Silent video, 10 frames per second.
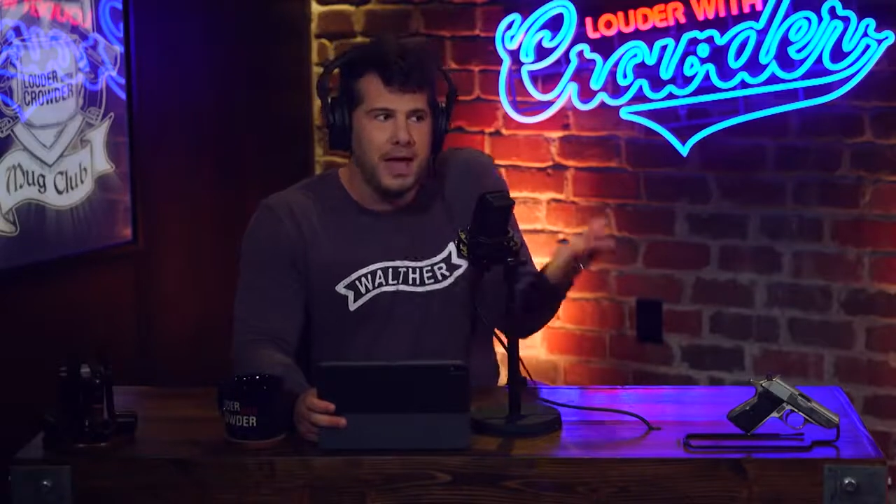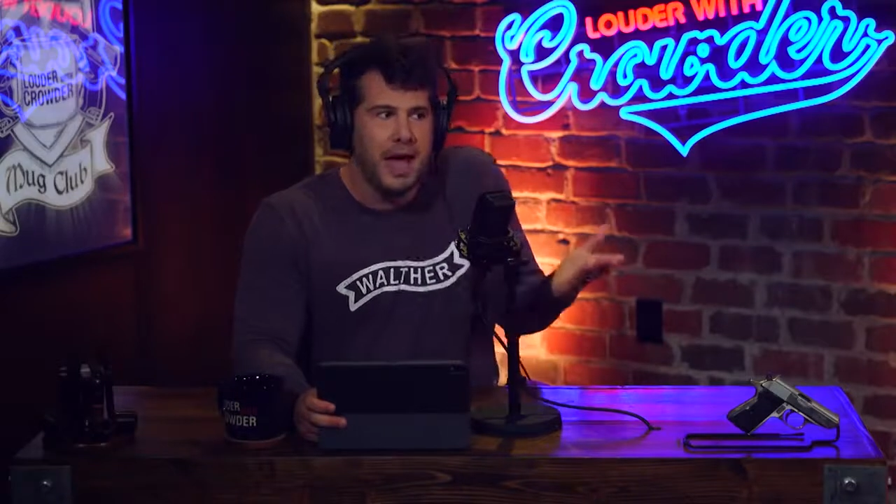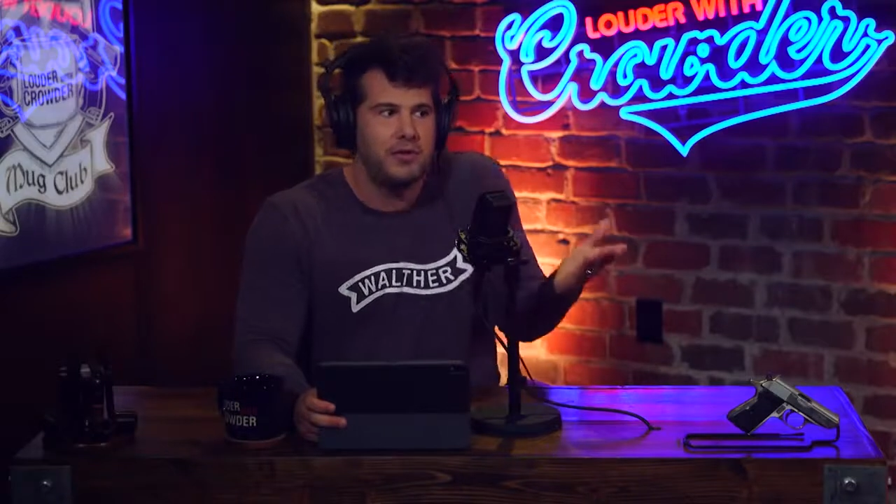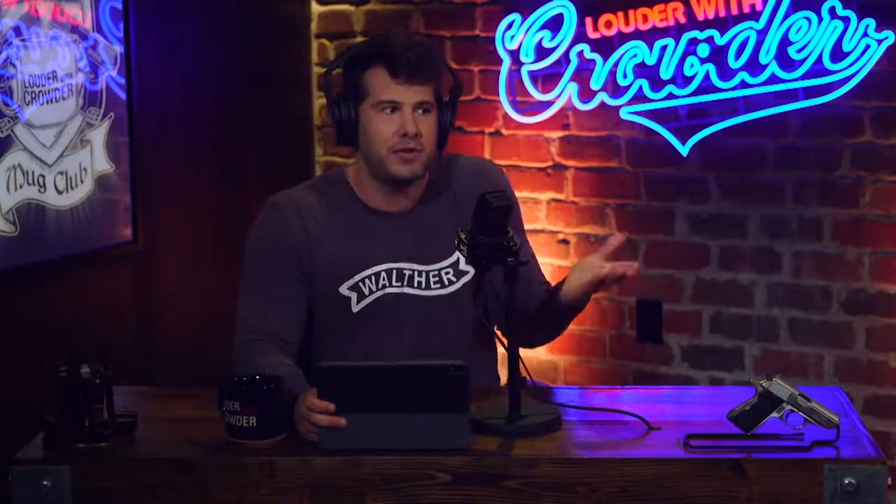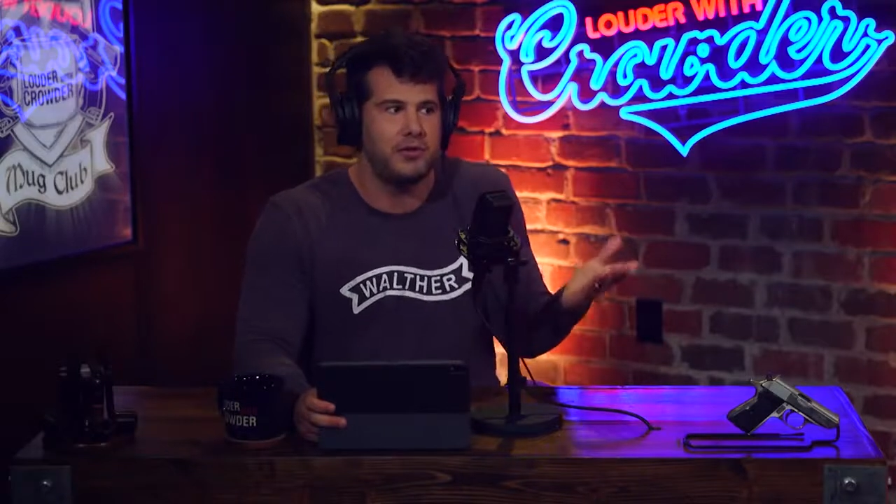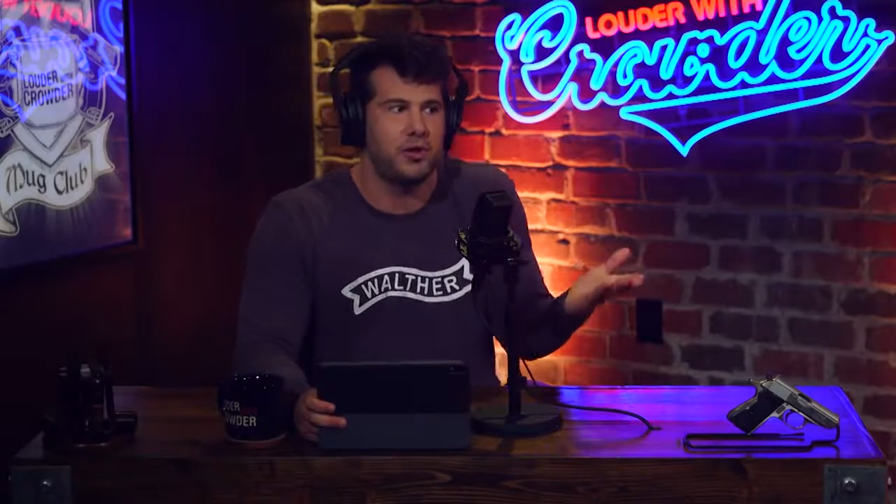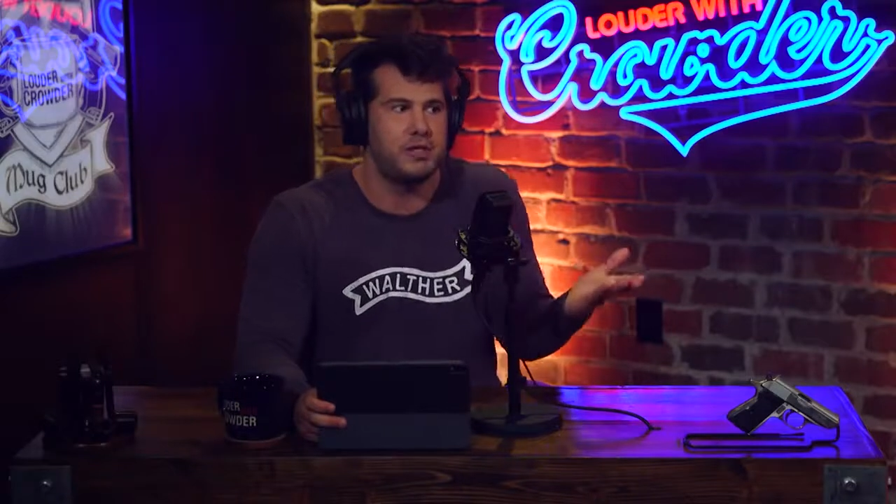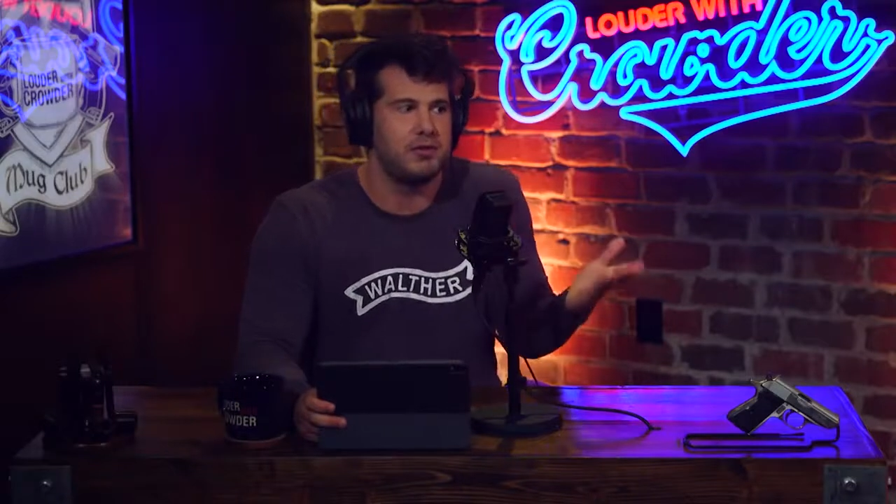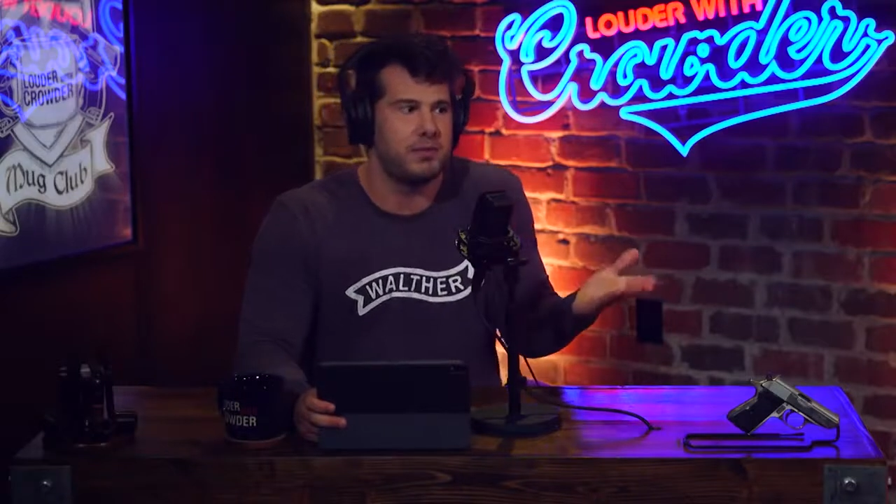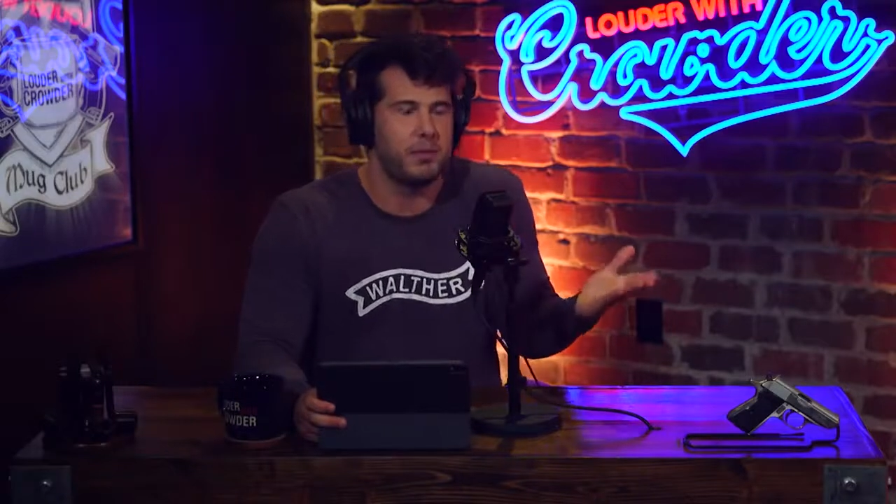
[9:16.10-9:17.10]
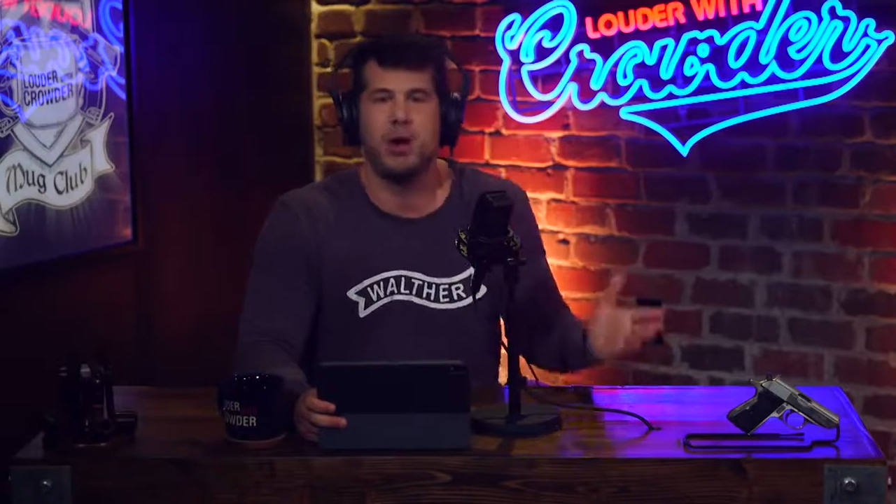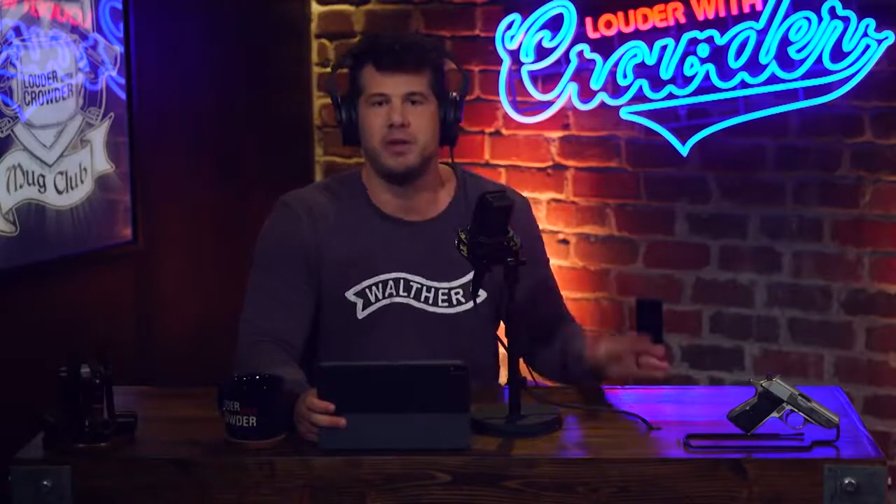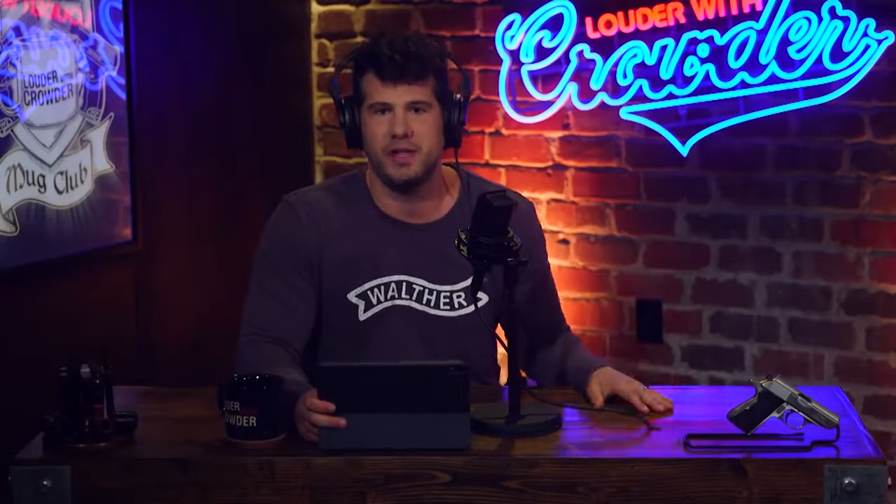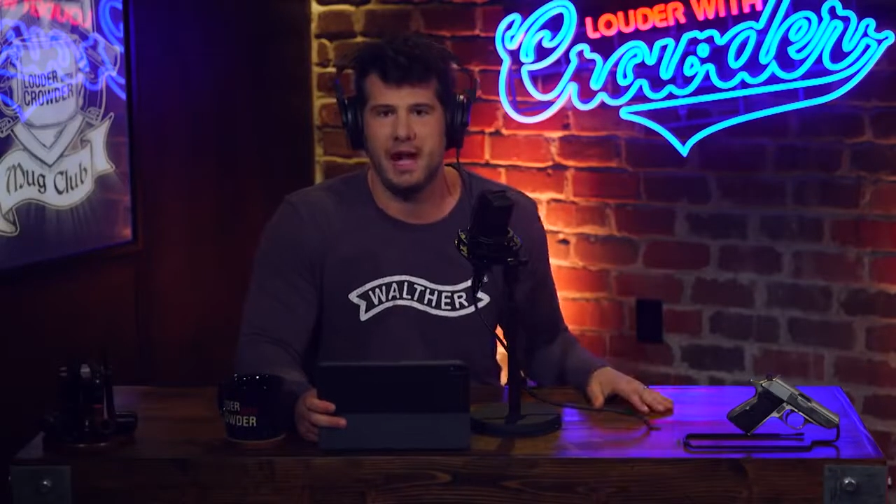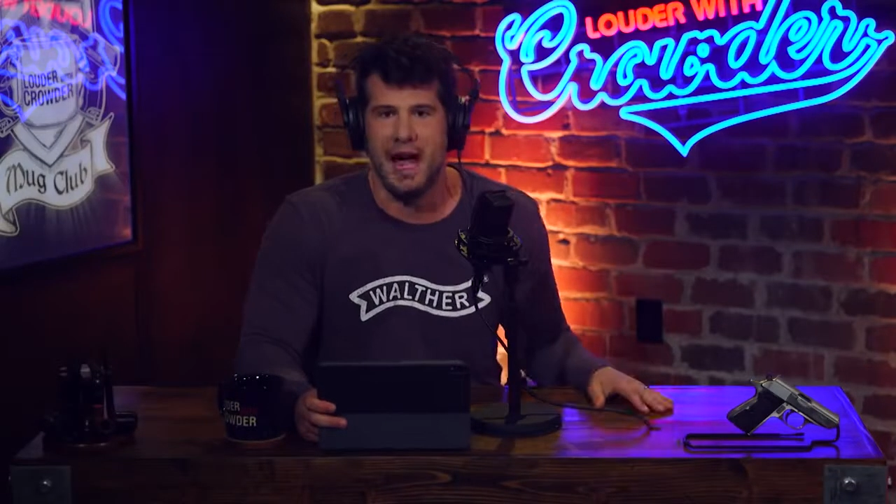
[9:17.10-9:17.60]
as it turns out, the bar
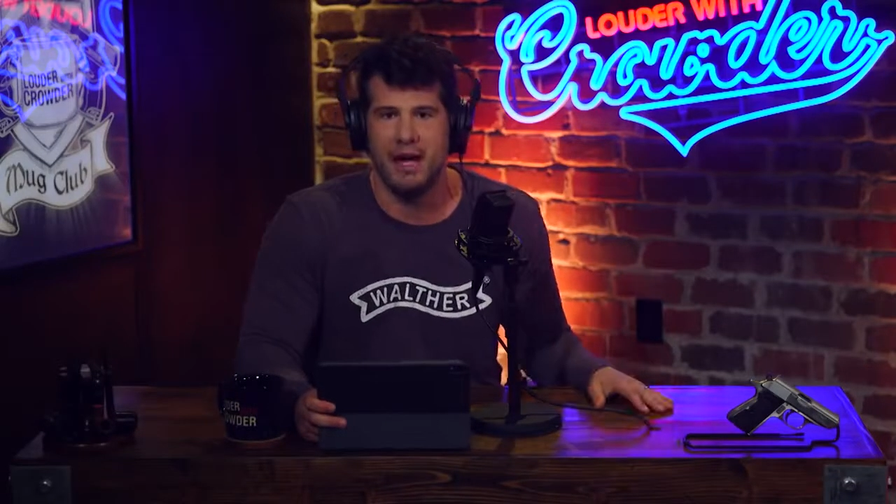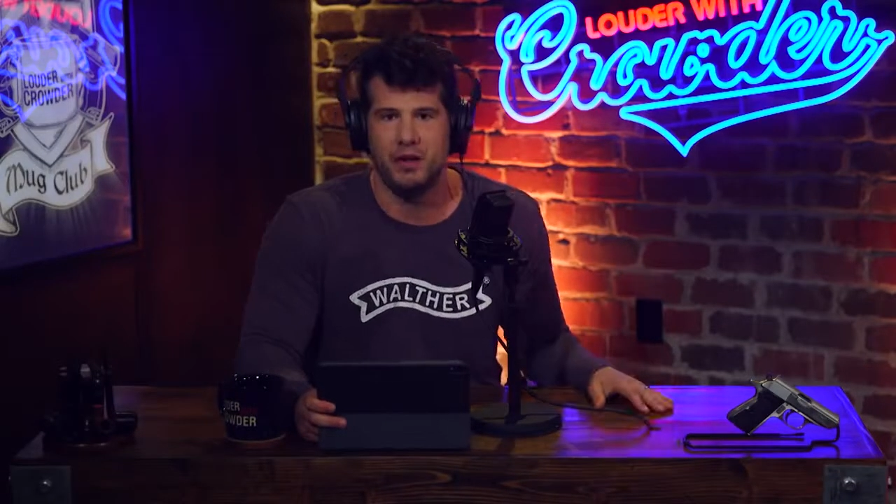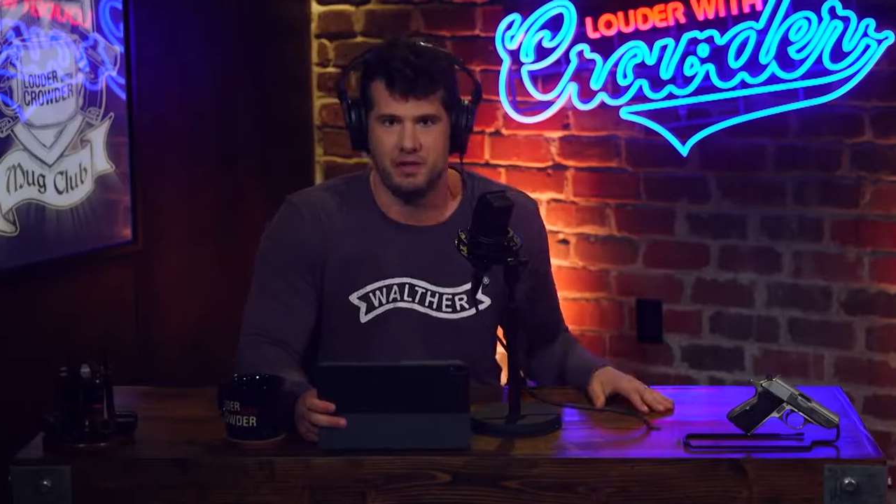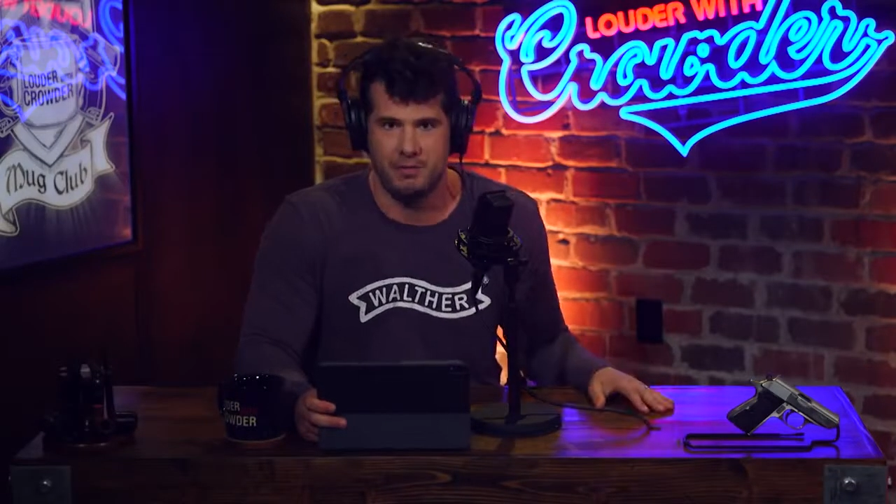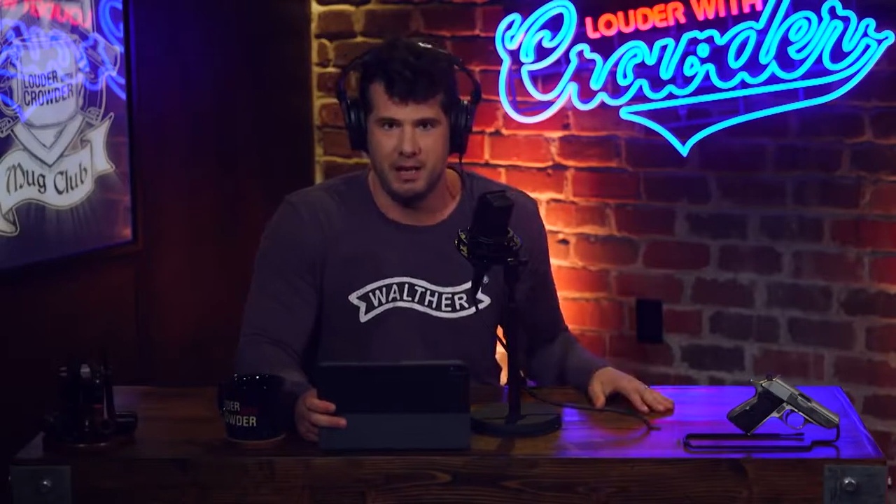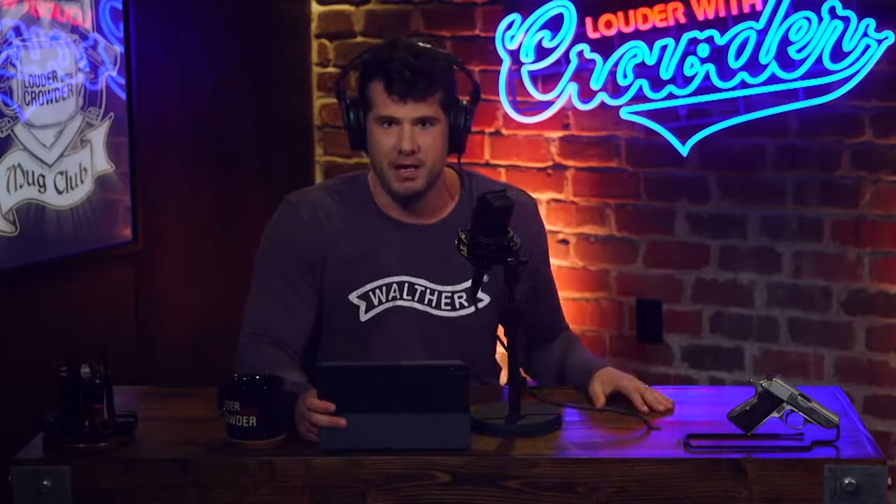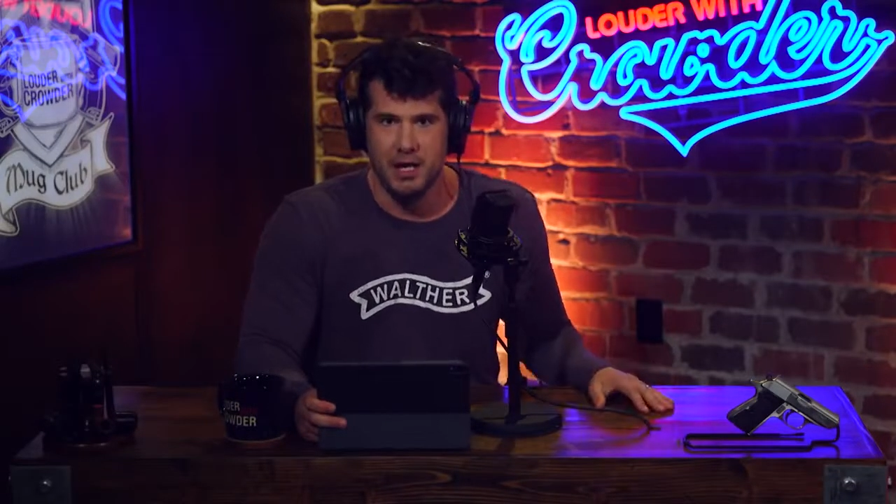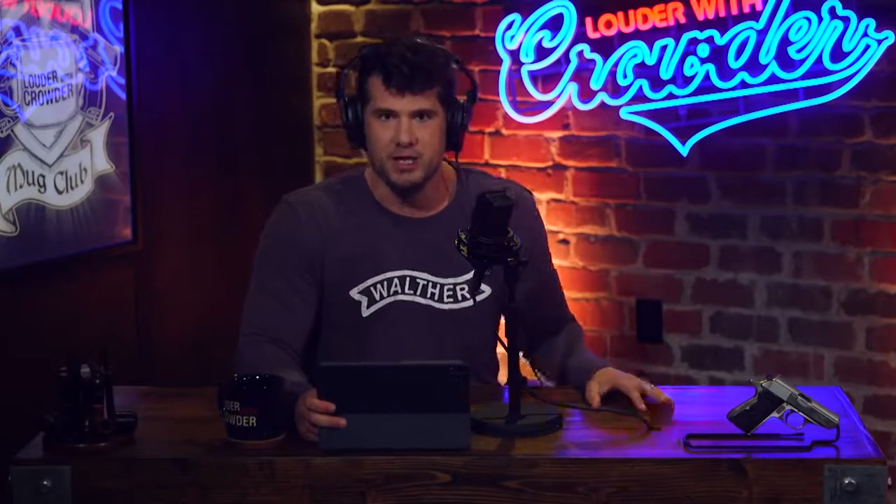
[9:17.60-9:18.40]
is set higher for men.